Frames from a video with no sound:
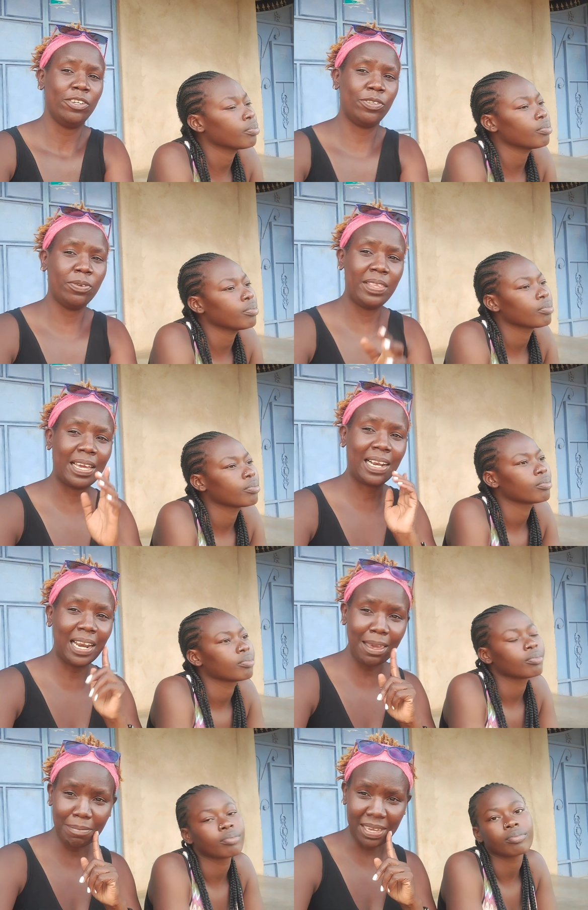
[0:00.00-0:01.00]
Speaker 1: So the
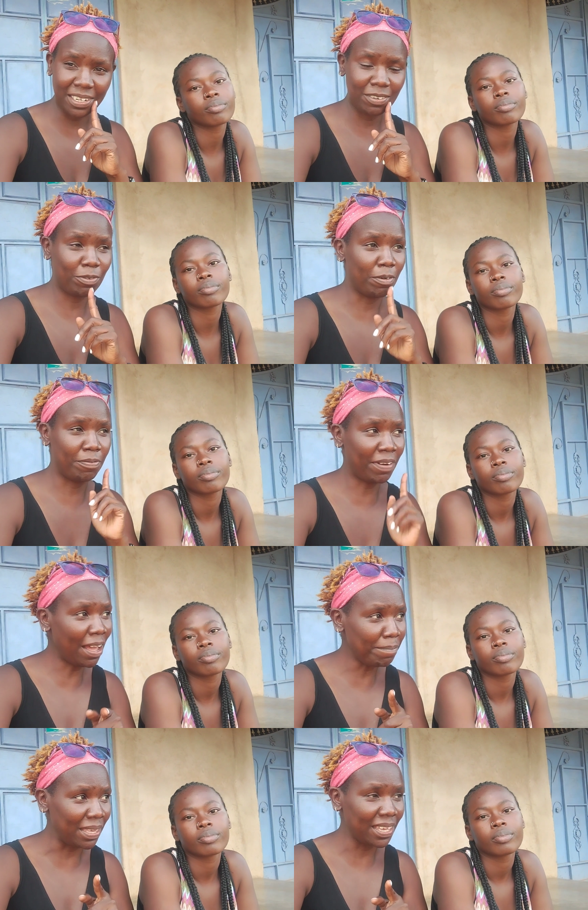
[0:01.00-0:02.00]
climate for
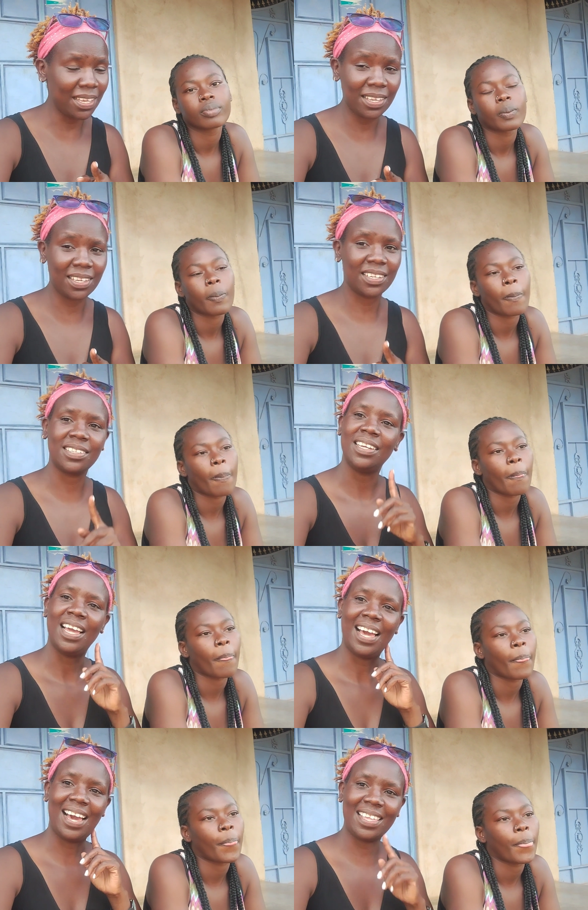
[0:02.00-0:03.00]
farming,
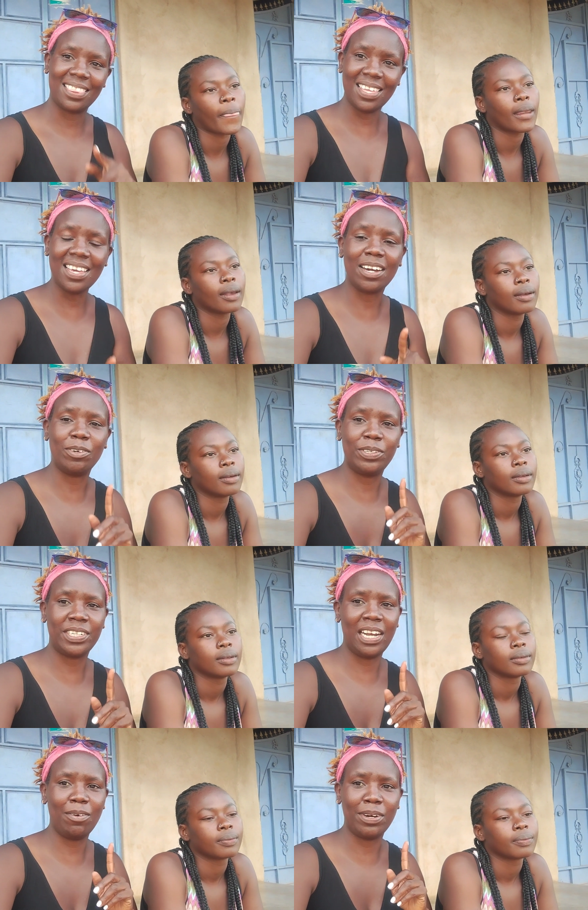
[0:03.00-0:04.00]
I think I would
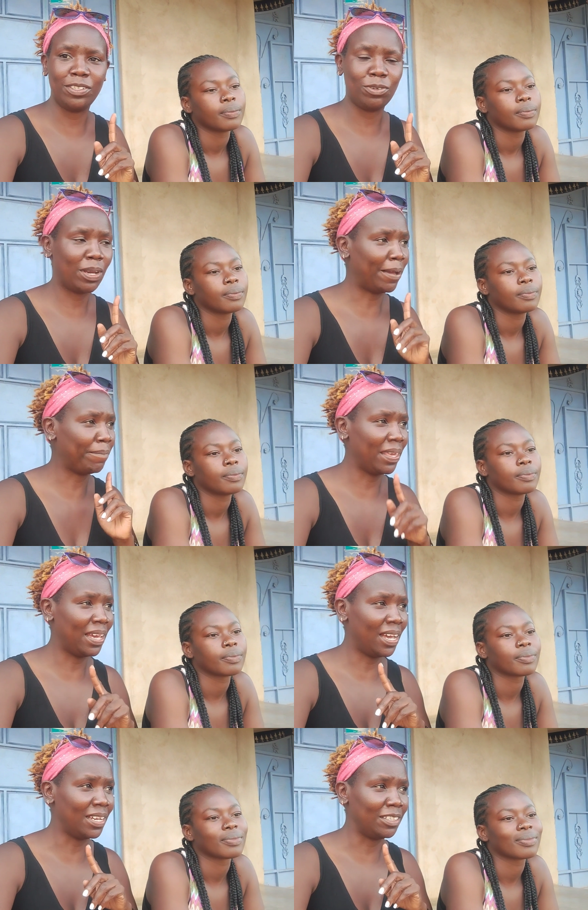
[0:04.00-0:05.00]
really want to come
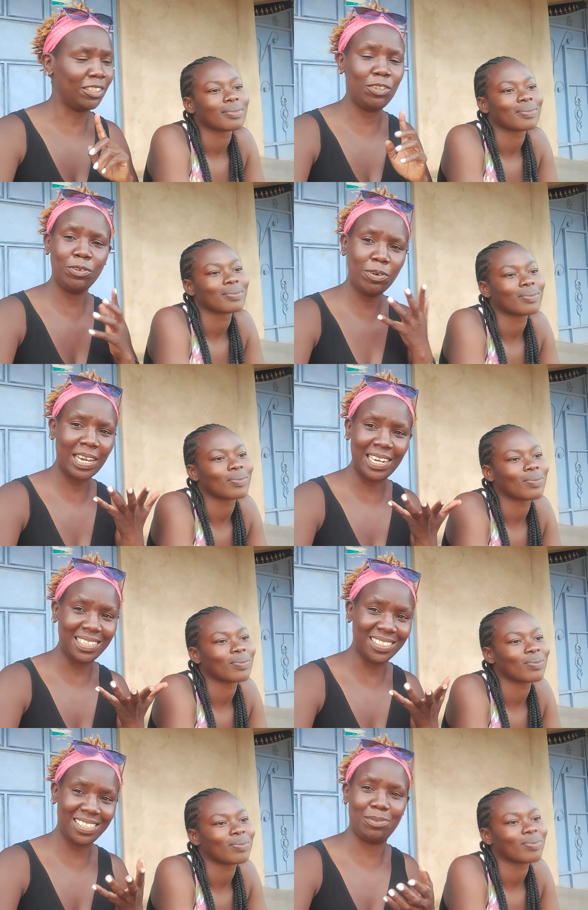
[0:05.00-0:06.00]
here. And you know,
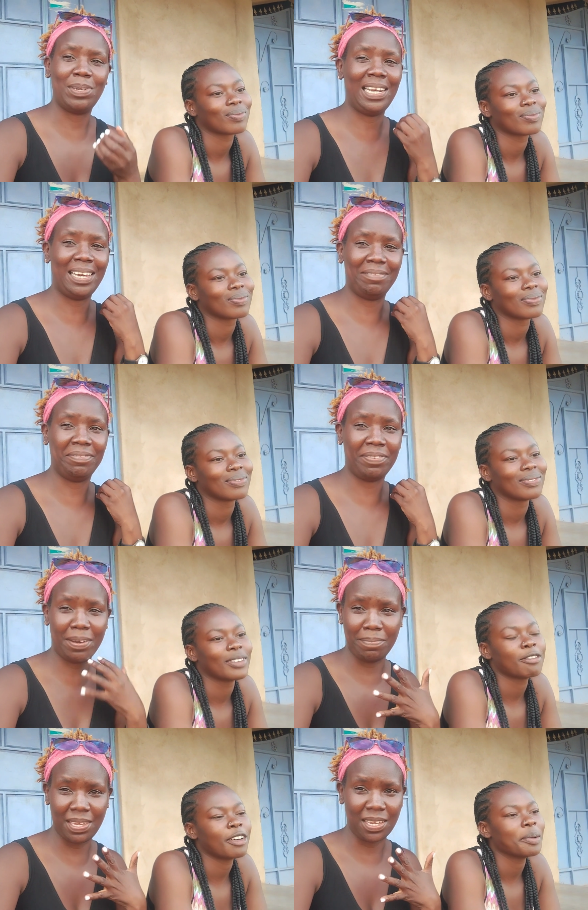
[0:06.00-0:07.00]
Kalenjin, we love
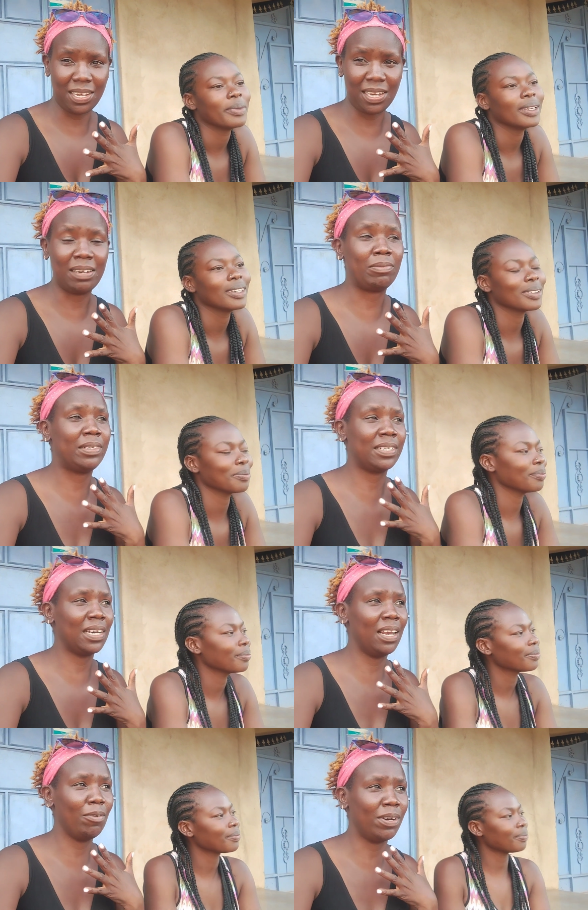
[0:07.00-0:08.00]
farming. I would
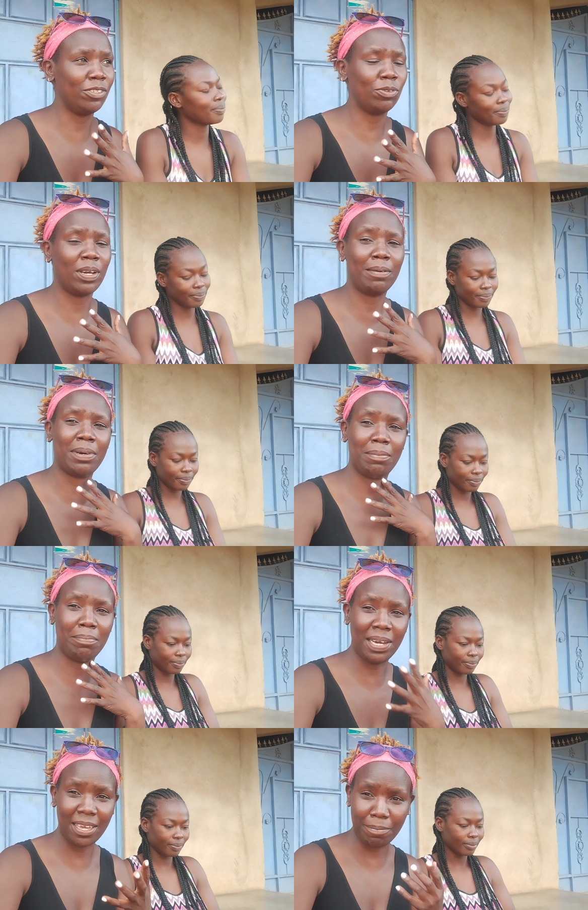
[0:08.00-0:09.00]
really want to come and
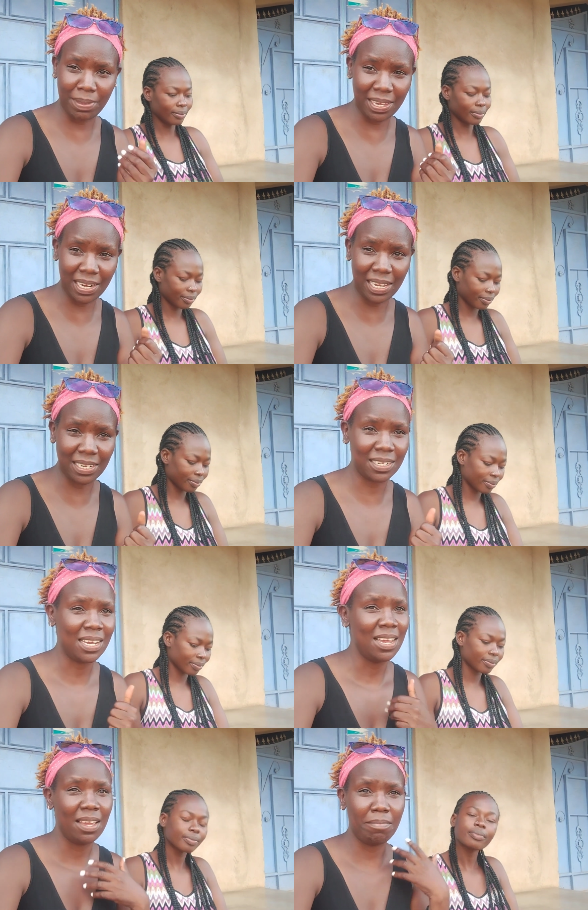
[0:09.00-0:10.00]
buy a big land,
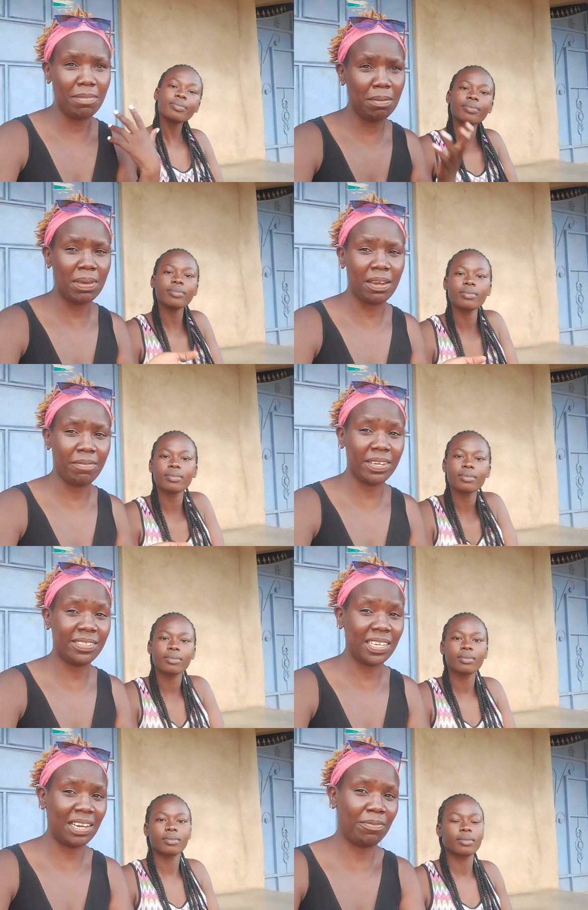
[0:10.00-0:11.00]
maybe invest
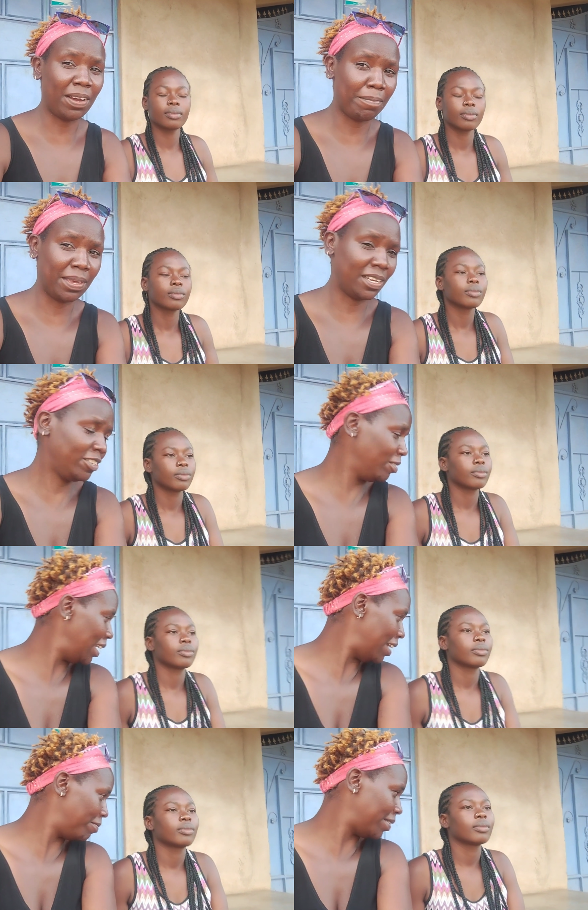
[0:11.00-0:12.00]
in farming. Do you
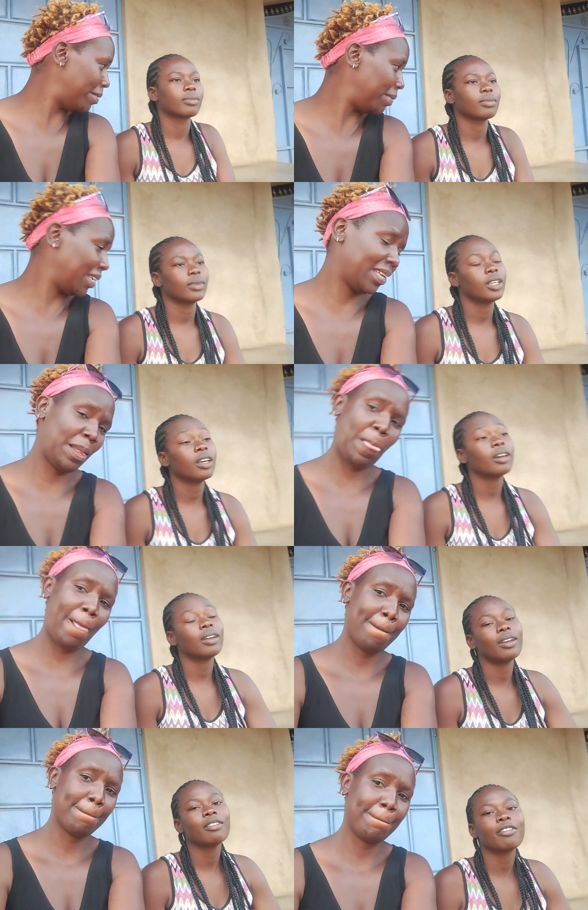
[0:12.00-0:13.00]
love farming? Yeah,
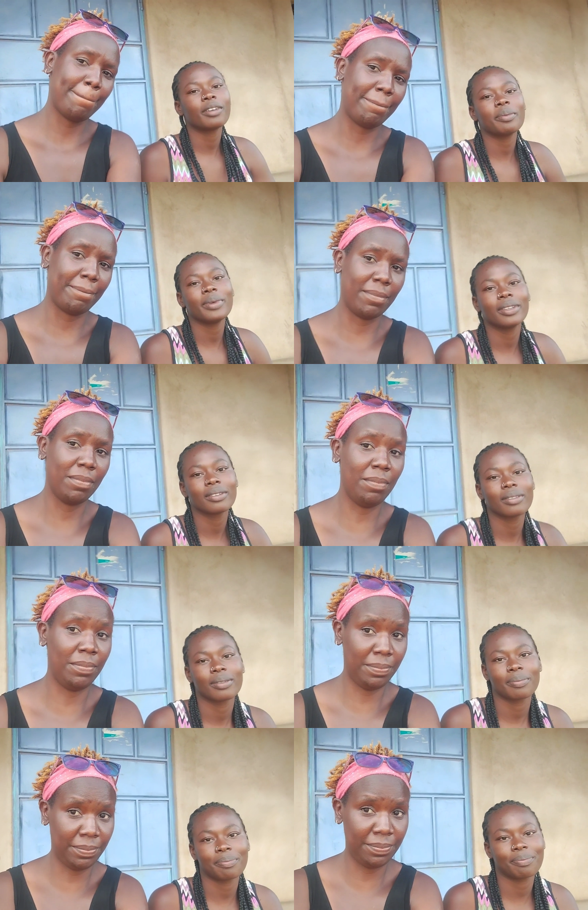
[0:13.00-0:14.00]
I love farming. Mm
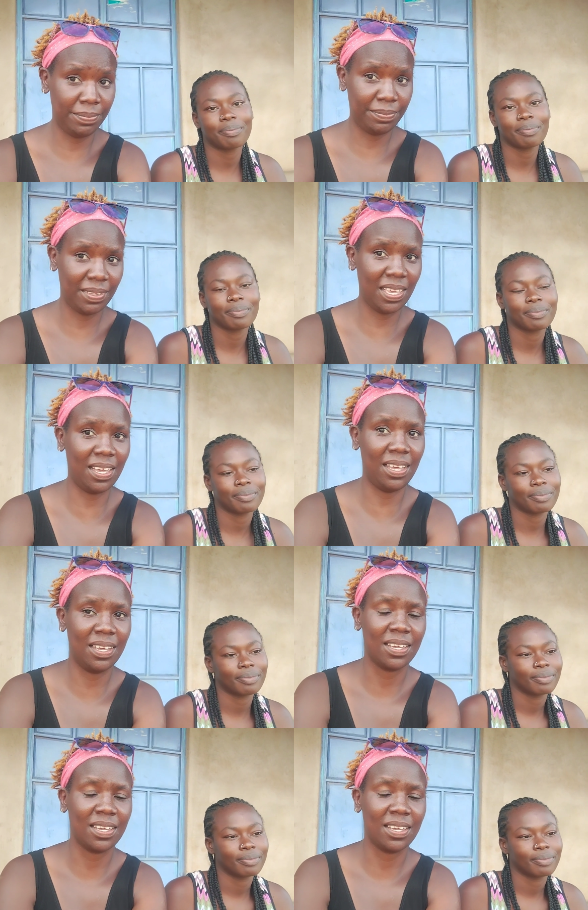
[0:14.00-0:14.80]
-hmm. Yeah.